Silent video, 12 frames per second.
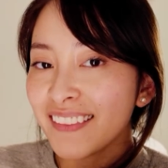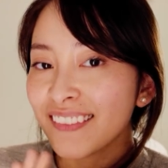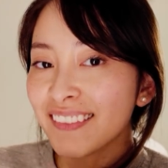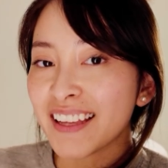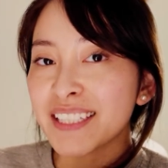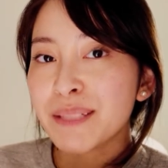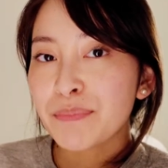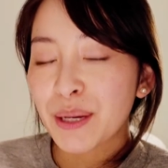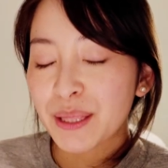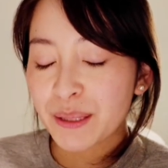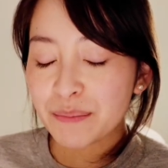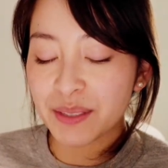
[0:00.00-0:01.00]
let's
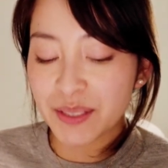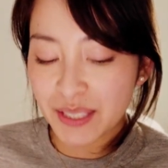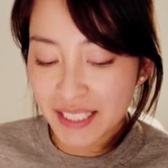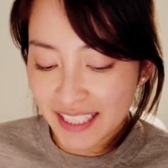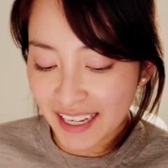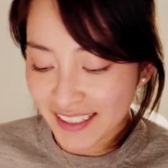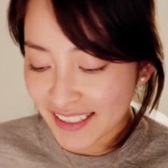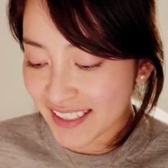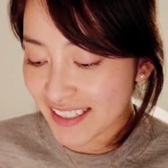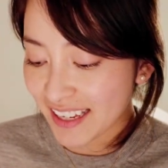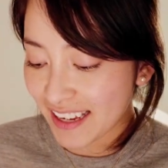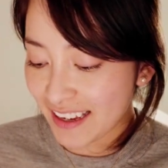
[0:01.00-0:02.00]
put them to the
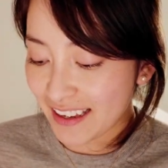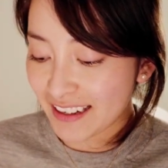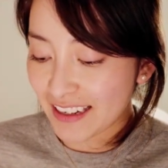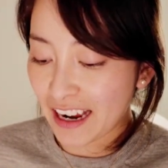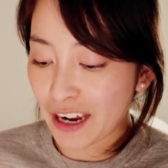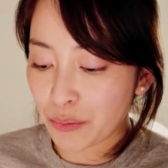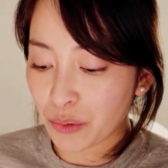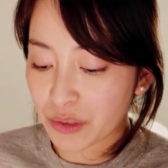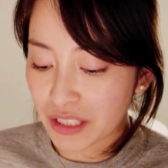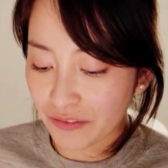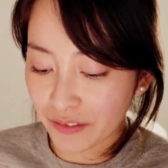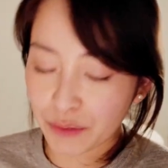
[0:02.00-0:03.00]
test, and I will
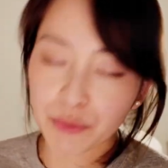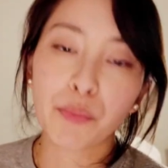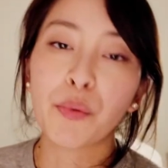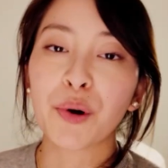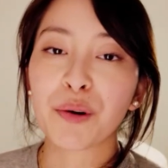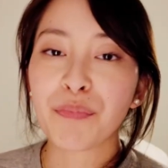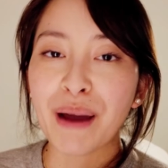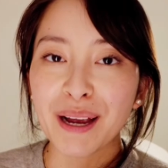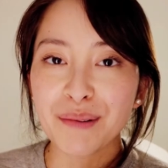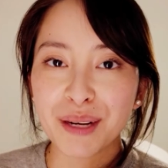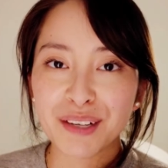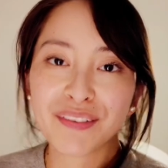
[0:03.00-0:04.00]
definitely report back
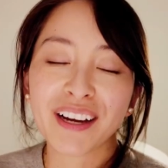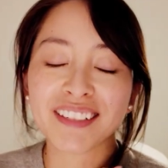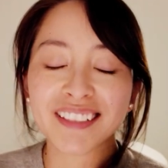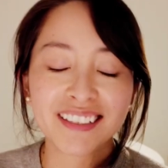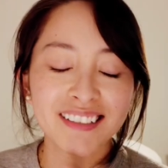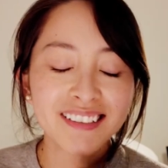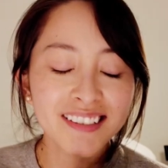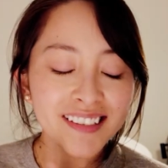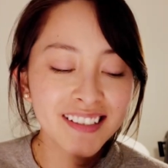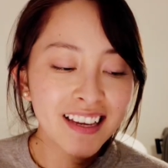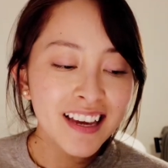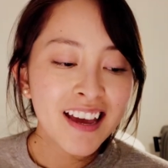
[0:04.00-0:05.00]
my findings
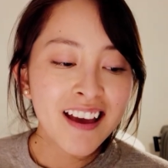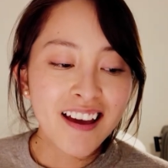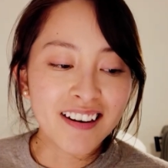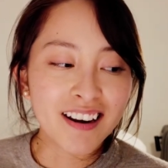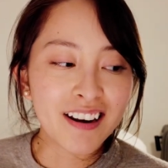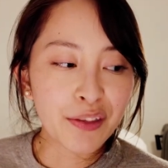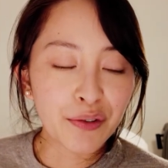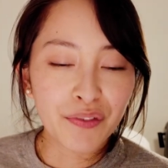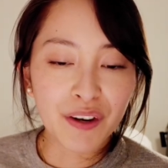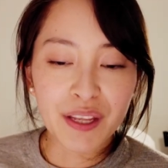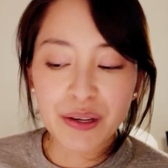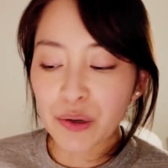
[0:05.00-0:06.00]
in another
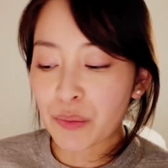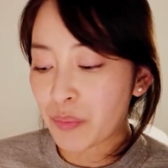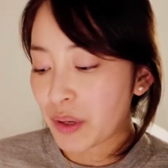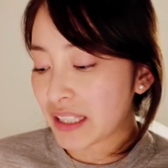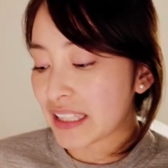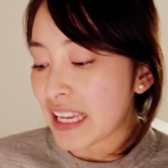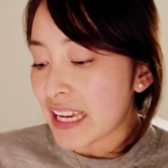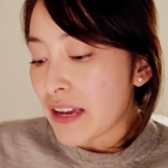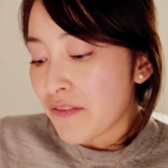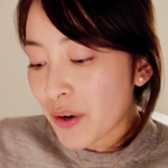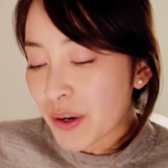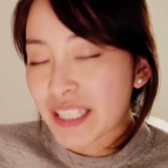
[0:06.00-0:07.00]
video, but
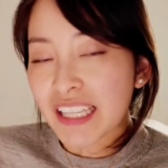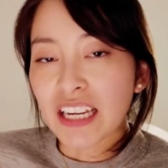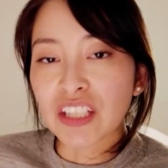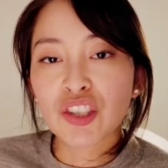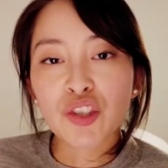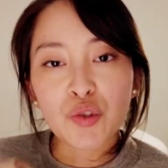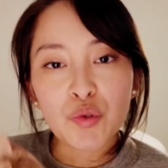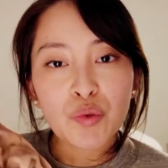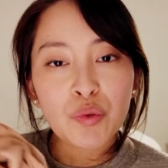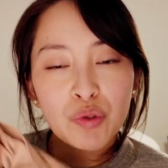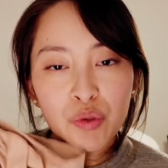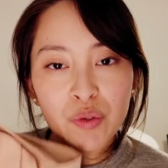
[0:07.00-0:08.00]
very excited
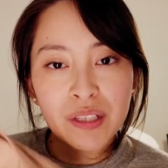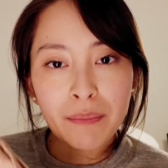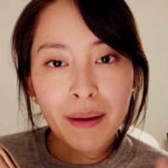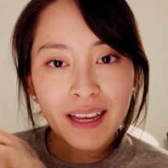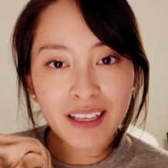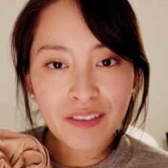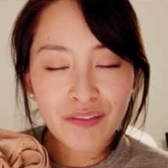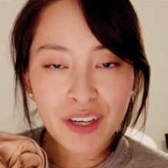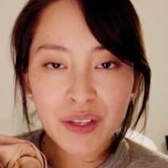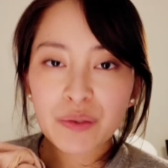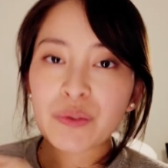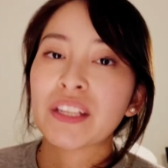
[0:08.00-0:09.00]
to do some packing
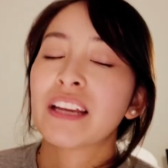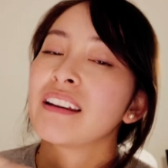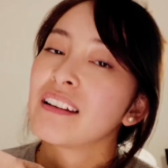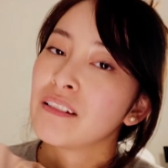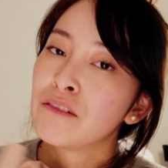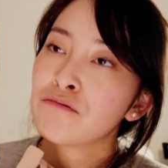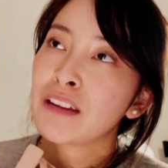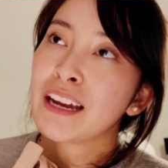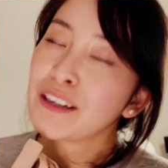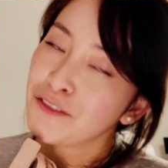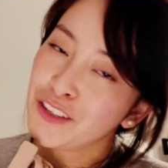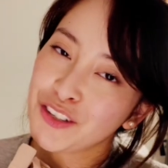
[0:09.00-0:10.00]
videos and
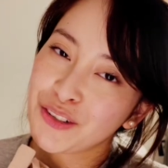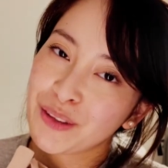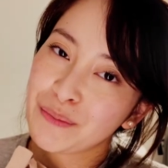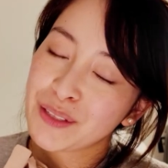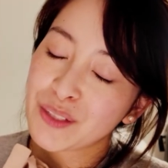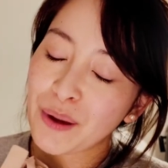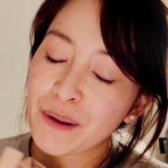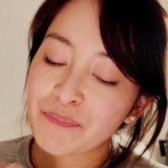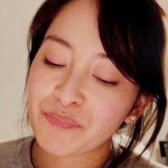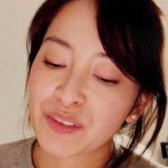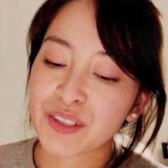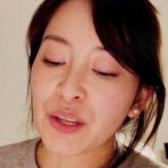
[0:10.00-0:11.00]
kind of feature them as well.
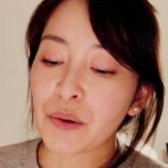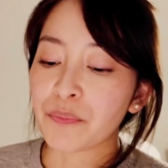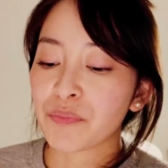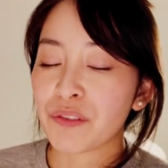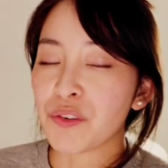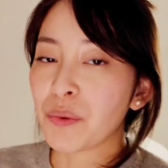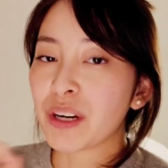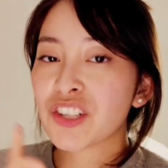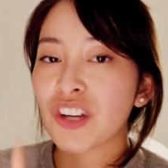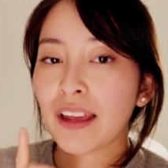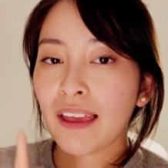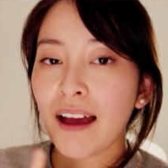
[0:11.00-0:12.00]
So if you want to
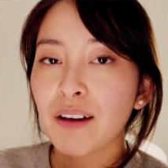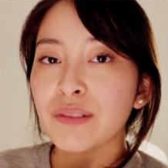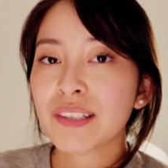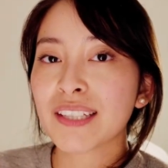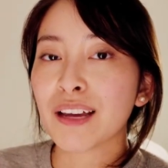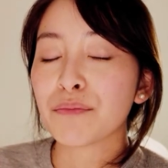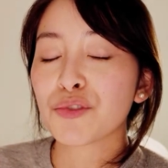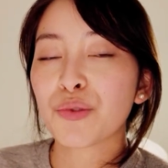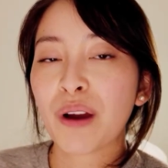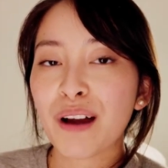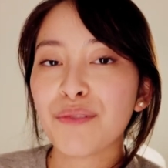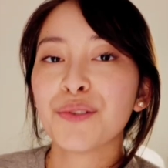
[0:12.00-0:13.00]
check out some
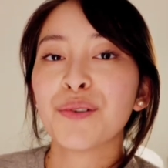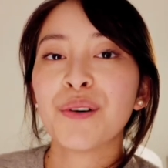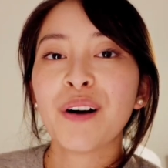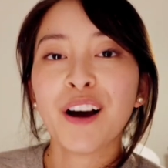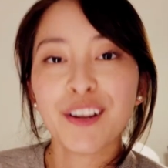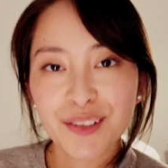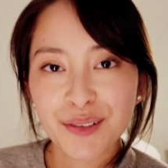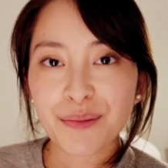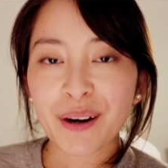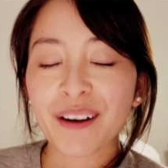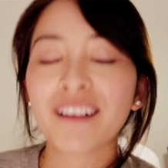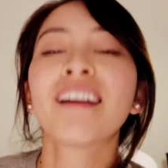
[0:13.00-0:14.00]
travel
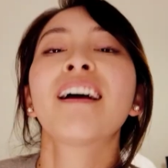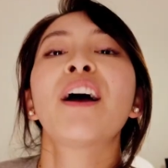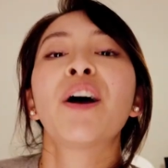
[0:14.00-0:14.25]
underwear,